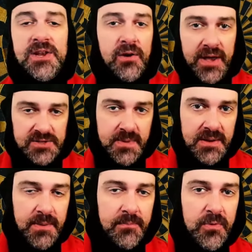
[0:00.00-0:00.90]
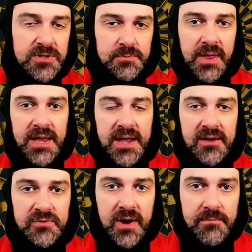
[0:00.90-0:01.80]
know, as many people explained
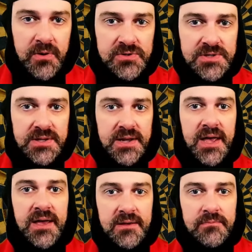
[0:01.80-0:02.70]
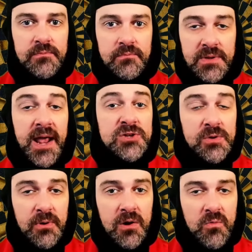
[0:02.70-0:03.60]
after I posted Menagerie
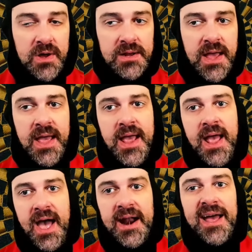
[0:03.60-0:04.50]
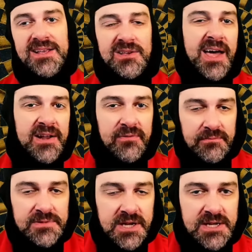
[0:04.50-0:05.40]
Part 1, and I kind of
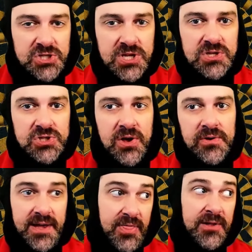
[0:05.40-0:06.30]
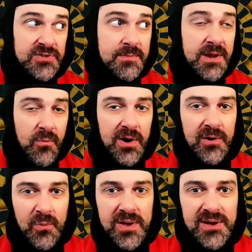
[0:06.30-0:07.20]
tongue-in-cheek joked, I think somebody wanted
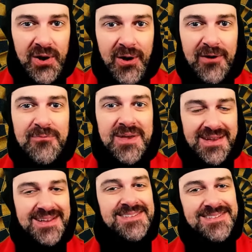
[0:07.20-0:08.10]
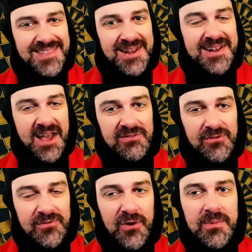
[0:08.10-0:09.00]
a week off because they didn't have to
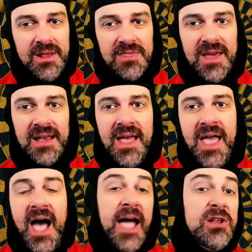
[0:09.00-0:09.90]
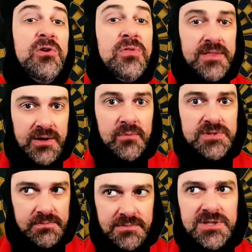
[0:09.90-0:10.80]
film anything. I knew that
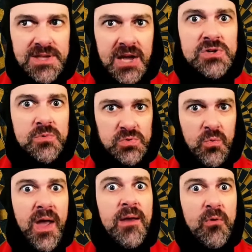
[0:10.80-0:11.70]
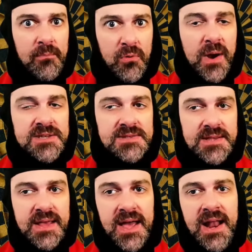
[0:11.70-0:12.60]
the schedule was way more pressed
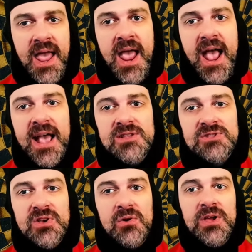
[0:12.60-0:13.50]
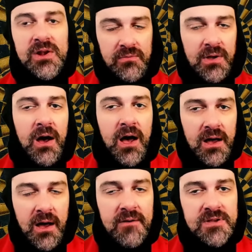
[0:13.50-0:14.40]
than that. And so, you know,
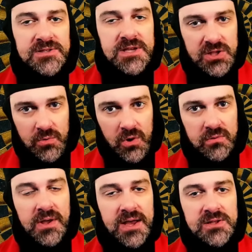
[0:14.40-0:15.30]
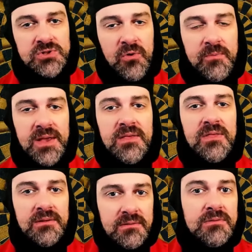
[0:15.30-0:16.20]
obviously, and you all told me,
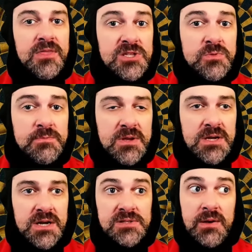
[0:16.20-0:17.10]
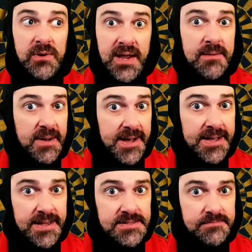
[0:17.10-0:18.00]
this was because they were getting
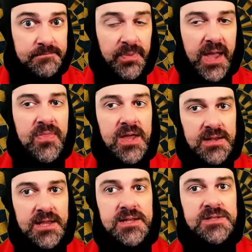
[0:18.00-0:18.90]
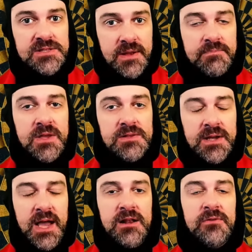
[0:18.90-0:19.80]
behind. And they needed something to
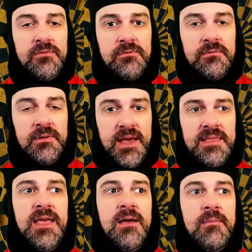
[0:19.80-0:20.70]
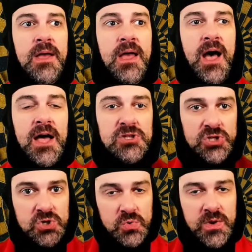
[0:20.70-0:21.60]
kind of get them a
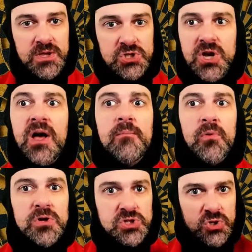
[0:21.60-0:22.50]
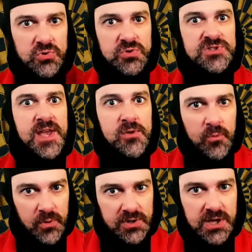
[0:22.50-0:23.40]
two-week jump or a two-cycle
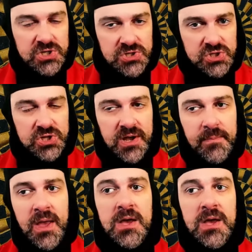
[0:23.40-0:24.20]
production jump,